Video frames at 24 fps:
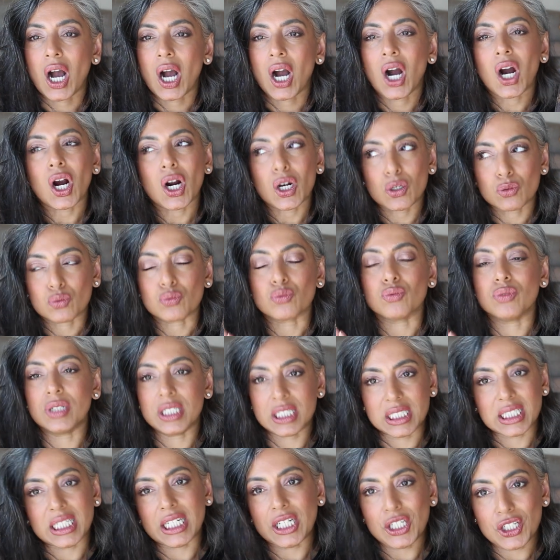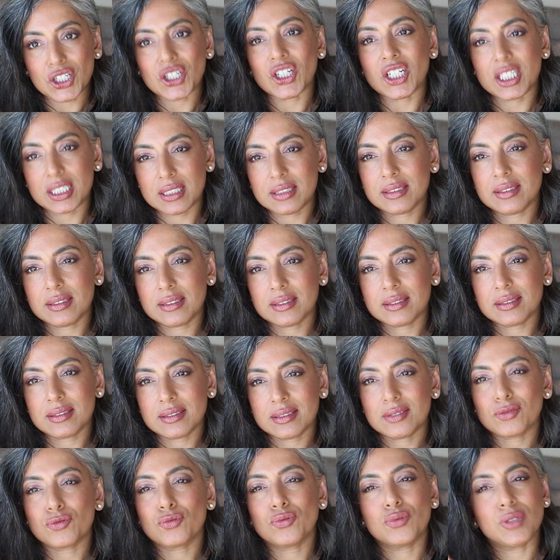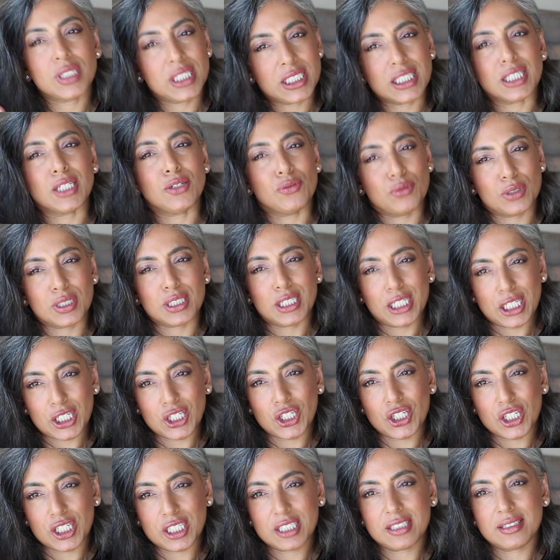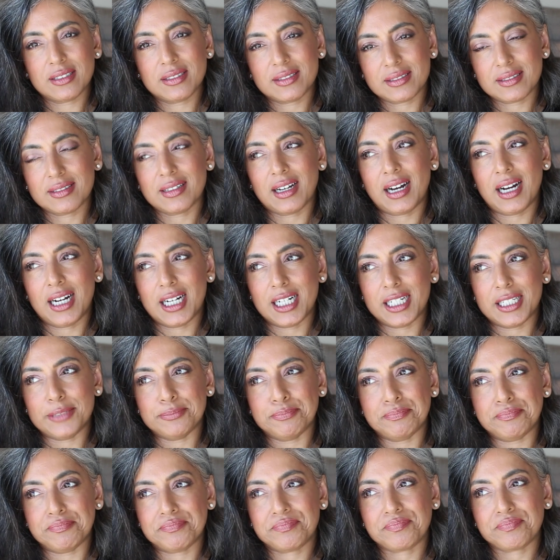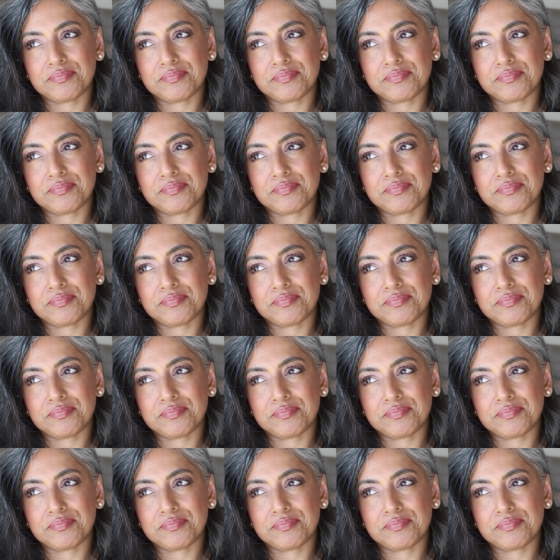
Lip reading: are really good, really, really good. I've